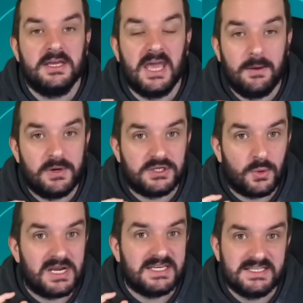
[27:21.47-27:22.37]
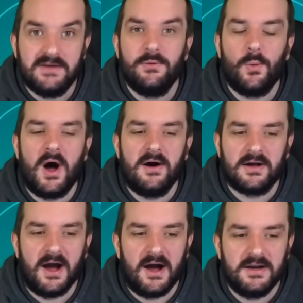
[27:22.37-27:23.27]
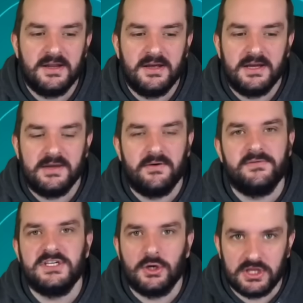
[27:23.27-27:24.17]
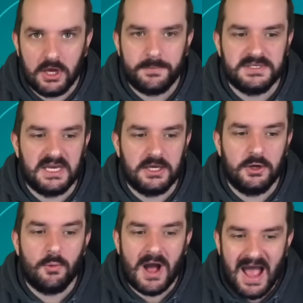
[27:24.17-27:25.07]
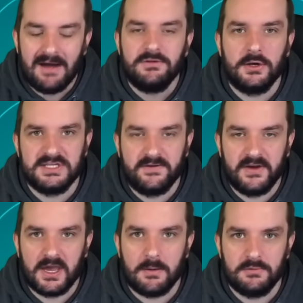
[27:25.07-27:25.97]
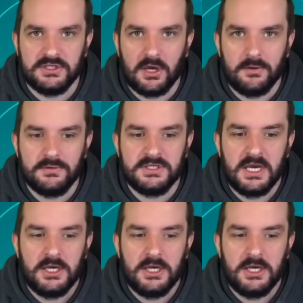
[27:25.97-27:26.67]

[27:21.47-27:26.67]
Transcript: Game week 27 wildcard, you've obviously got the opposite. You will have those FA Cup results.